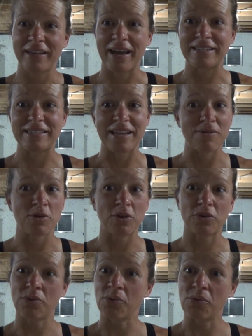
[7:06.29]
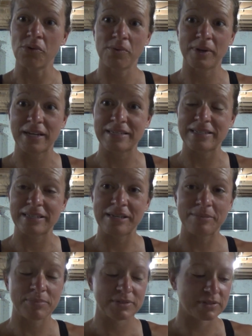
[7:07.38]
I stay real cool when I sleep.